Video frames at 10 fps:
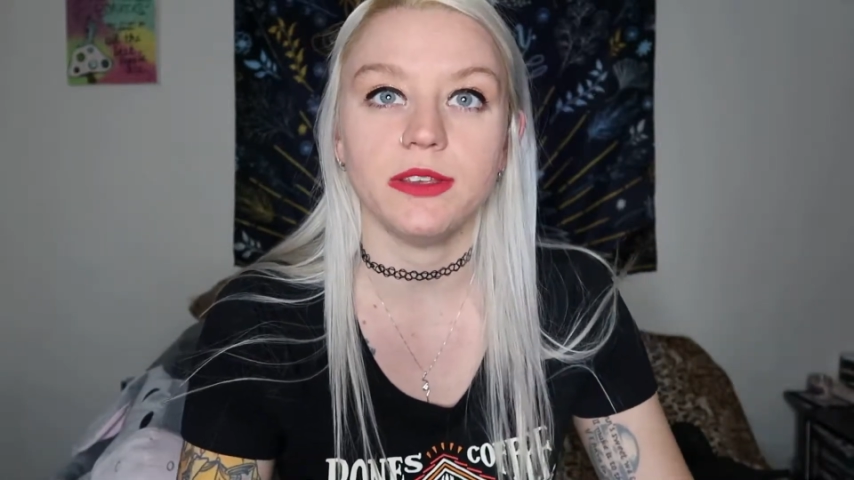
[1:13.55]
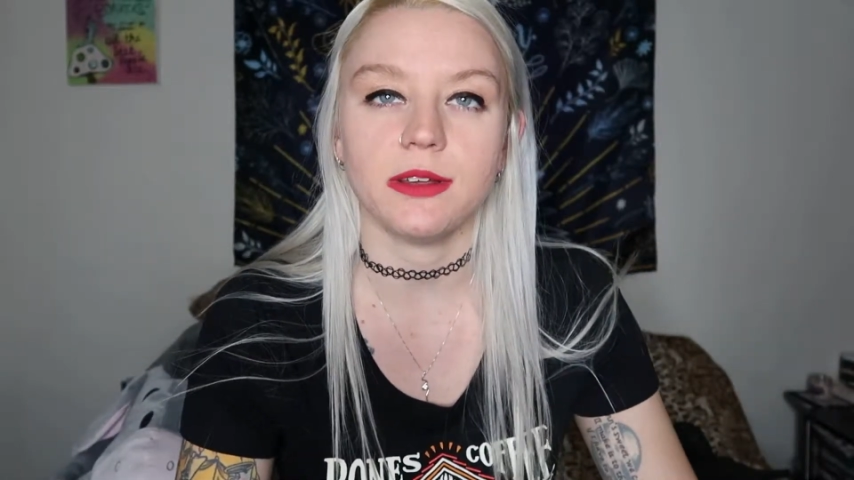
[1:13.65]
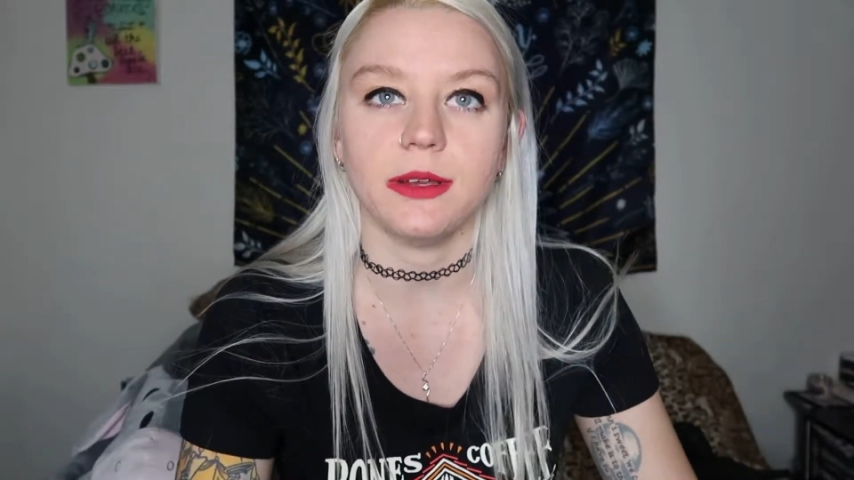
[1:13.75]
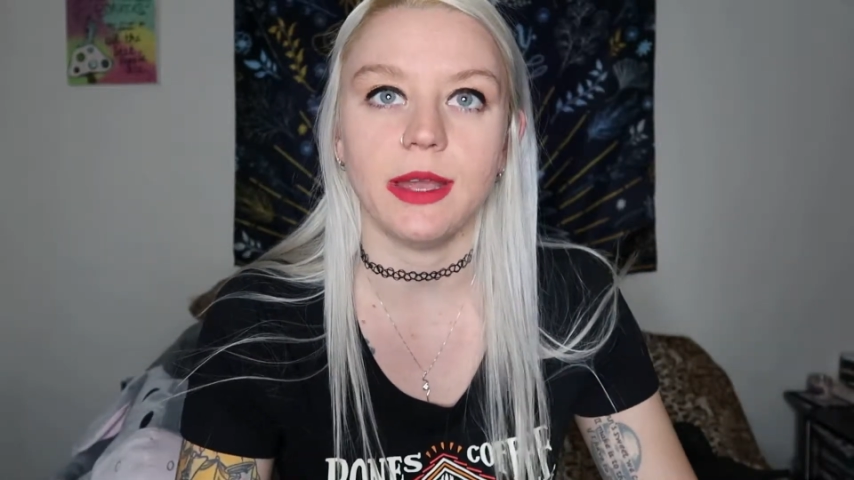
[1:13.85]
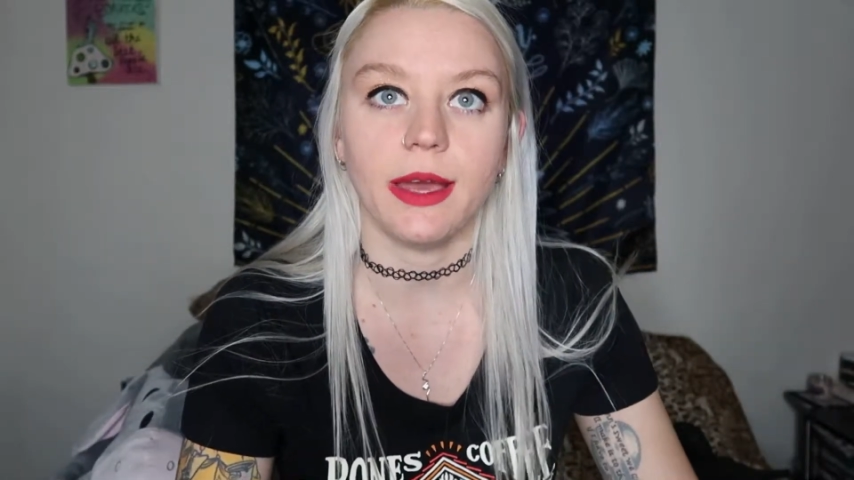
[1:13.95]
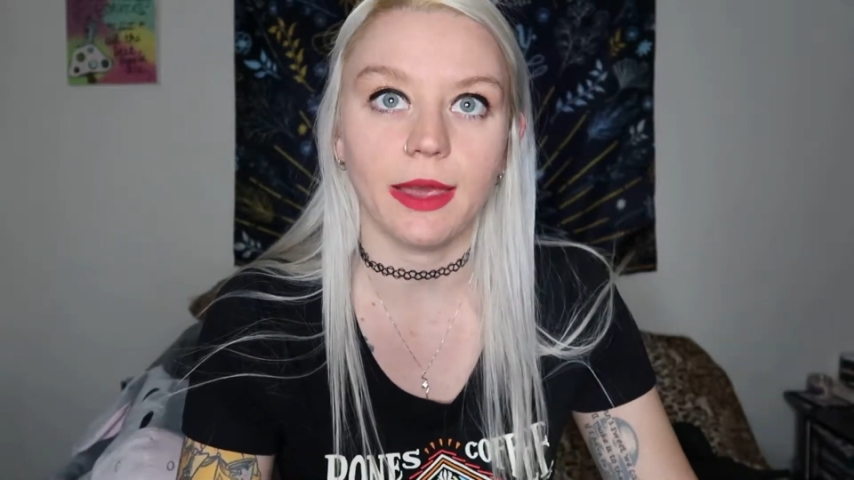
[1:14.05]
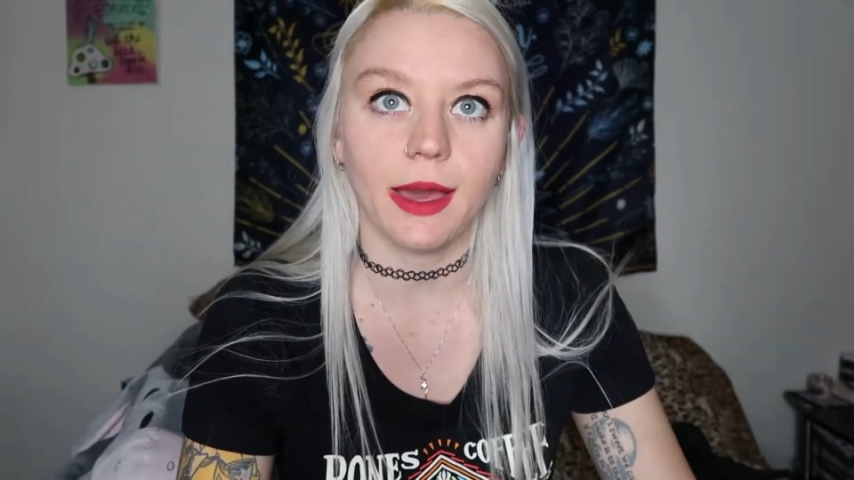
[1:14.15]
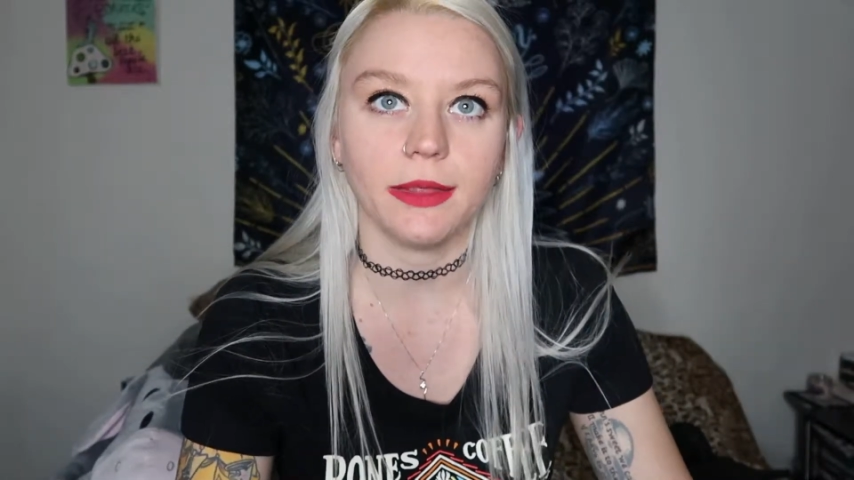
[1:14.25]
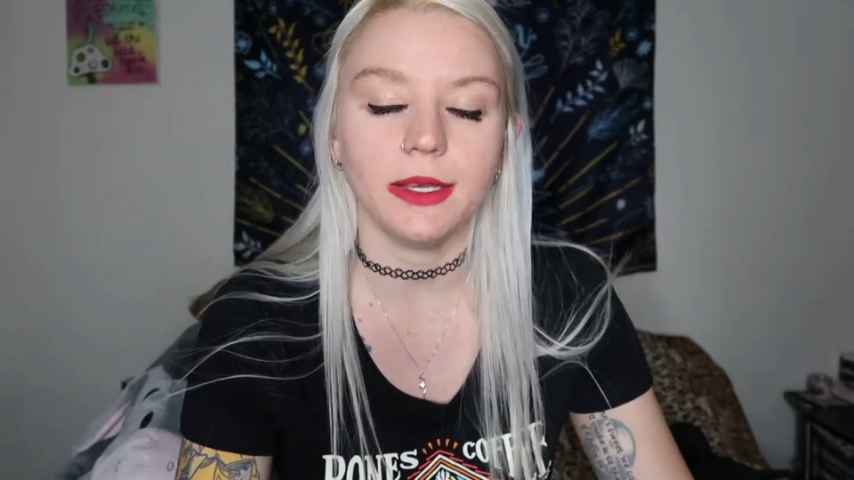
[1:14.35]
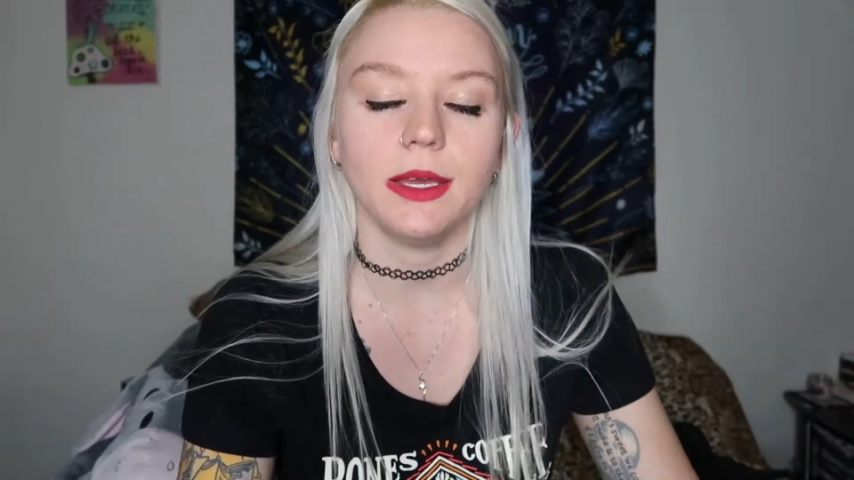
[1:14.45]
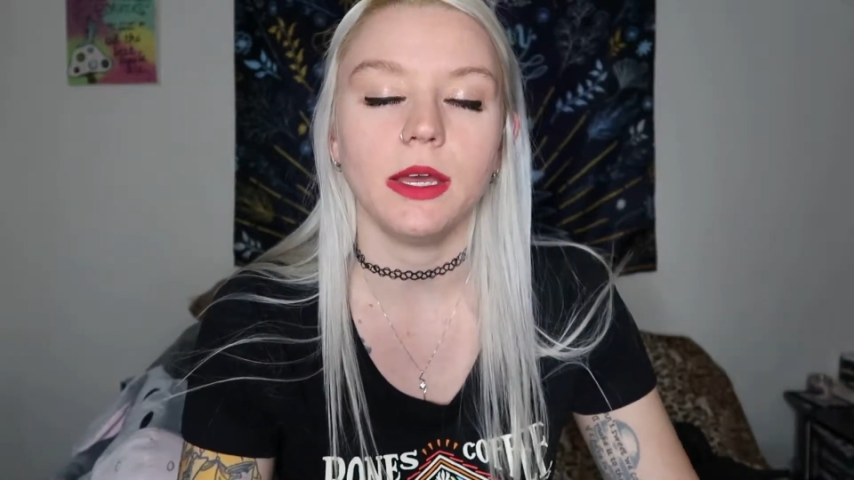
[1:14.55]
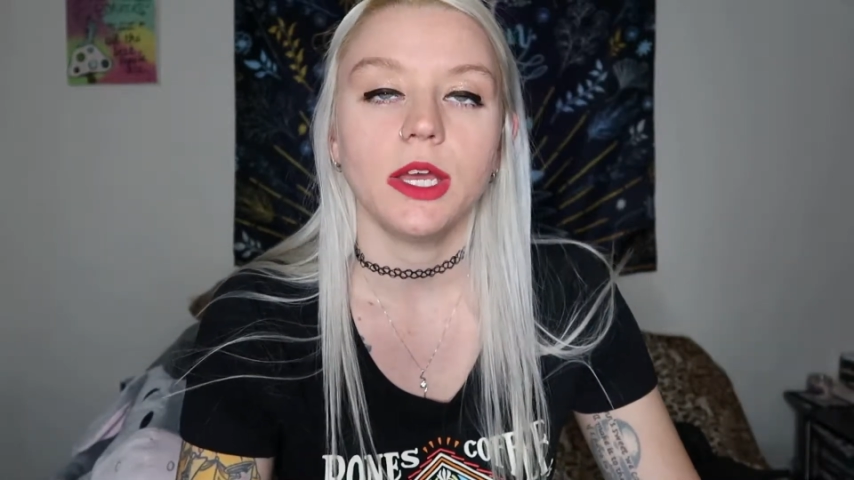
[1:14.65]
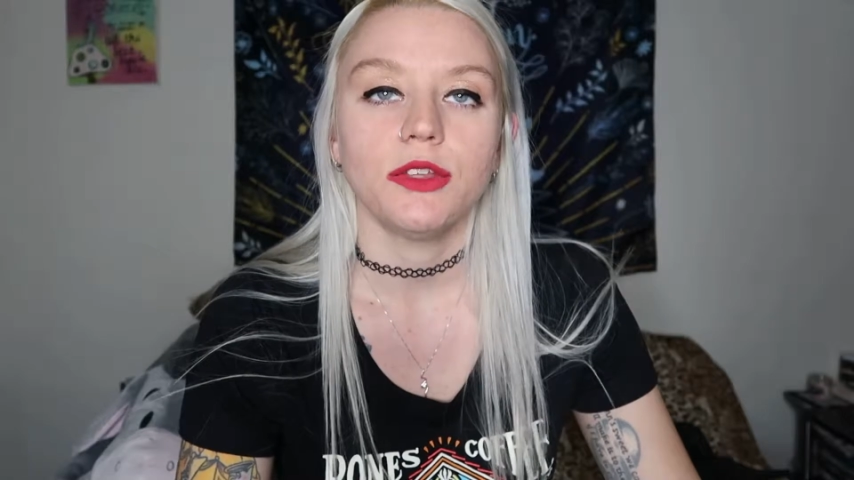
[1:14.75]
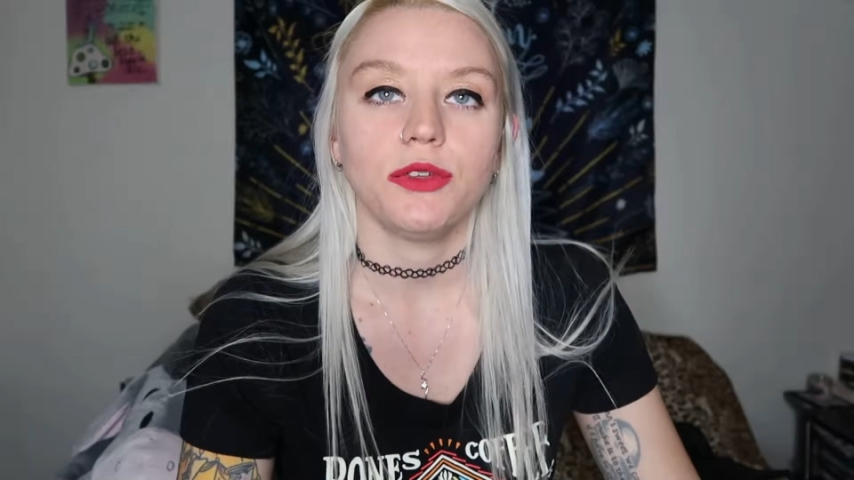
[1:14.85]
list on NetGalley